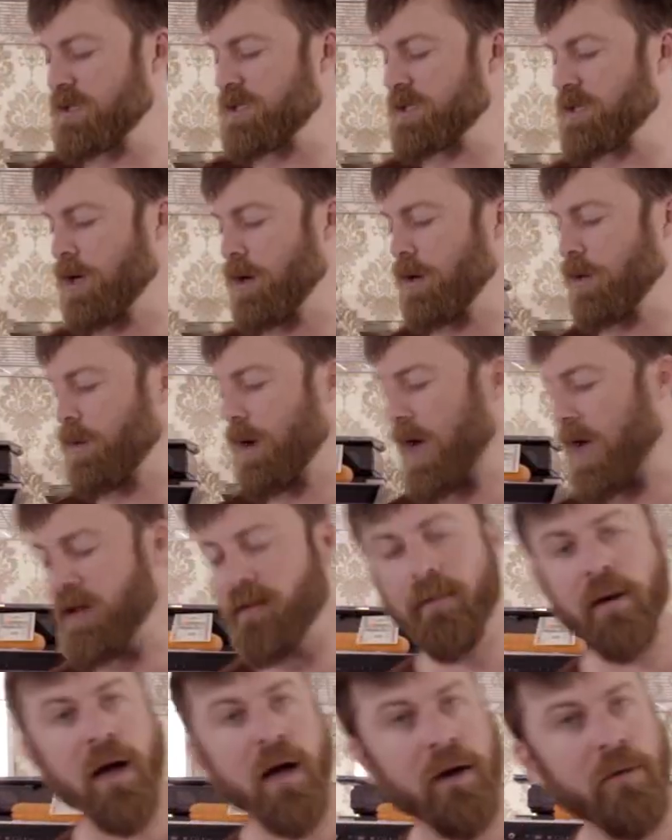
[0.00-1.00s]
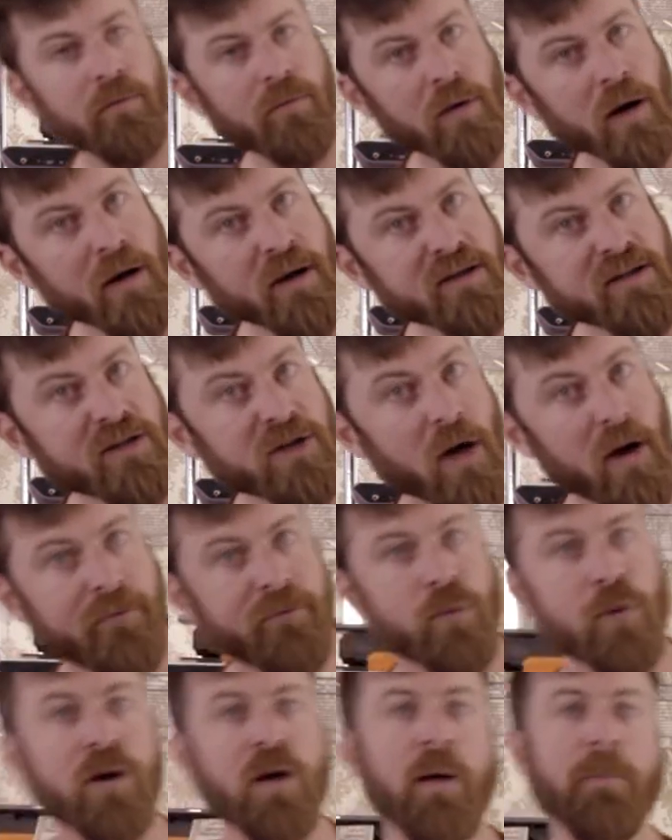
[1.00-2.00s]
So I run a
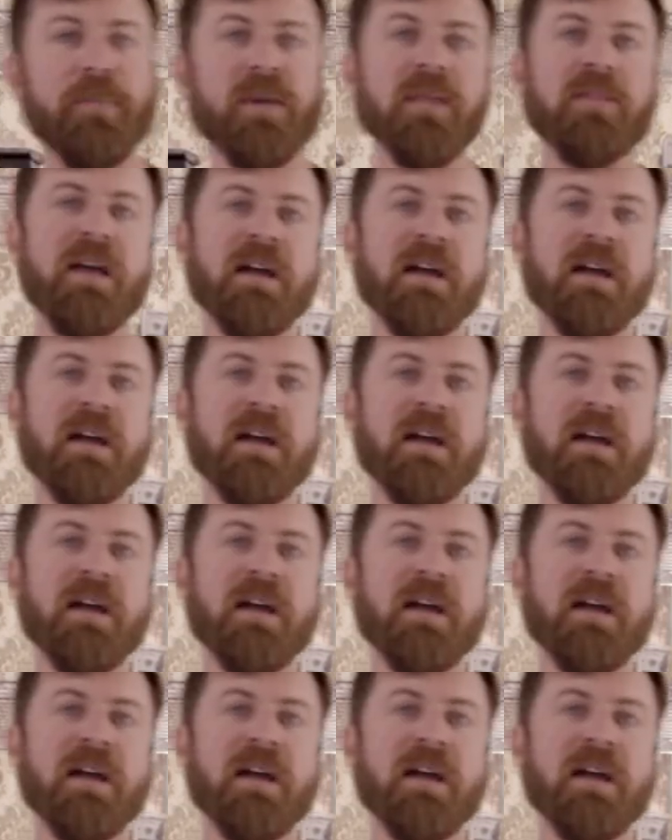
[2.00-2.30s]
software company.